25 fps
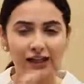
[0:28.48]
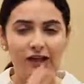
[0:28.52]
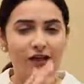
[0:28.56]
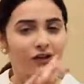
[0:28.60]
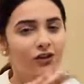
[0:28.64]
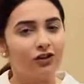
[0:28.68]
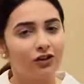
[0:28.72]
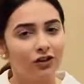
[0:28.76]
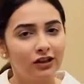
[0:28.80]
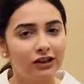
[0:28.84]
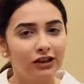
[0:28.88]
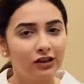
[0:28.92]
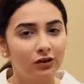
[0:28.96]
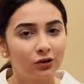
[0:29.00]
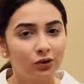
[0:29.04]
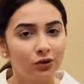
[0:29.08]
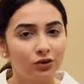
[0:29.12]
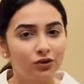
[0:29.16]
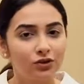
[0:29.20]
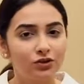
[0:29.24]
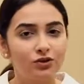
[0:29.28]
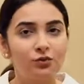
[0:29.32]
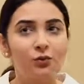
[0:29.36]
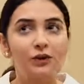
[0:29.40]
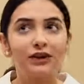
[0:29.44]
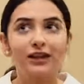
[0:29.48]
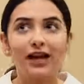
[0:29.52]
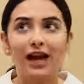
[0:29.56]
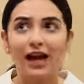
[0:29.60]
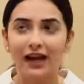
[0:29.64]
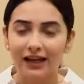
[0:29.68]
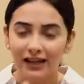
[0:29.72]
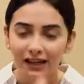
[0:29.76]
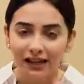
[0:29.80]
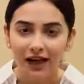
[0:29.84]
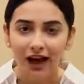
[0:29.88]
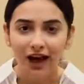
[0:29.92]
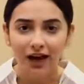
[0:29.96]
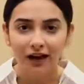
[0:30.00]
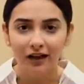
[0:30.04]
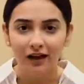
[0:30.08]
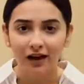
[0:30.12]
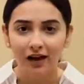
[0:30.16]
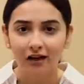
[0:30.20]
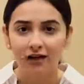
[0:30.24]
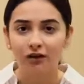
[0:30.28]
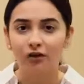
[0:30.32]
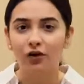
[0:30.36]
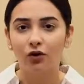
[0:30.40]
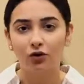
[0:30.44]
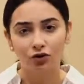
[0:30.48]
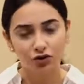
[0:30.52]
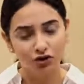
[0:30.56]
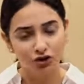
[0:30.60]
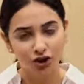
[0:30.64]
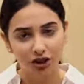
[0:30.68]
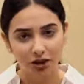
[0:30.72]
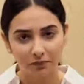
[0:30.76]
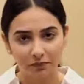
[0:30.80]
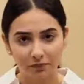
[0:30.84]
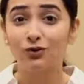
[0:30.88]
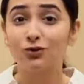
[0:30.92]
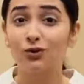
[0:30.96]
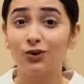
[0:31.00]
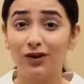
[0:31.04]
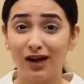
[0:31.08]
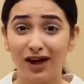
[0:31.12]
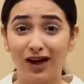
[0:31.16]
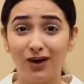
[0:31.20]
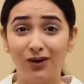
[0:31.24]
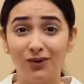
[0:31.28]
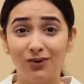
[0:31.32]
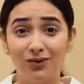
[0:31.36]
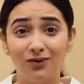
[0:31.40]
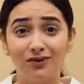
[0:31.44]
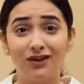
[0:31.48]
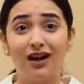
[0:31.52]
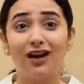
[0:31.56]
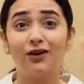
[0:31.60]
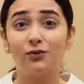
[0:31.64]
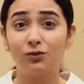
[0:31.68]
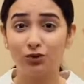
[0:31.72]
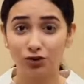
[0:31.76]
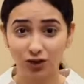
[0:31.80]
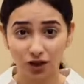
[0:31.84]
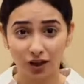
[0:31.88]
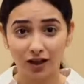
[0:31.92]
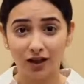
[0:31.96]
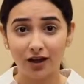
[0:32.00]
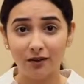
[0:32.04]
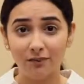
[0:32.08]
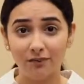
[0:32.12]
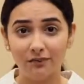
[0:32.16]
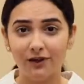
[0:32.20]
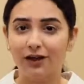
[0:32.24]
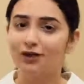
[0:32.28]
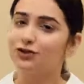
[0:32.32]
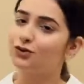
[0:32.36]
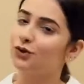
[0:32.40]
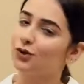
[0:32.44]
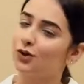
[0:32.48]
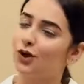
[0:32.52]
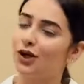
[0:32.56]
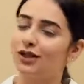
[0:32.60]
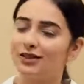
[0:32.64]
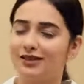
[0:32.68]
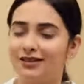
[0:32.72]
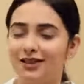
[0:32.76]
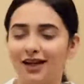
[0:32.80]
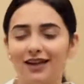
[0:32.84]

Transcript: it really goes with any eye color or shape. So now I will shut up and show you how it's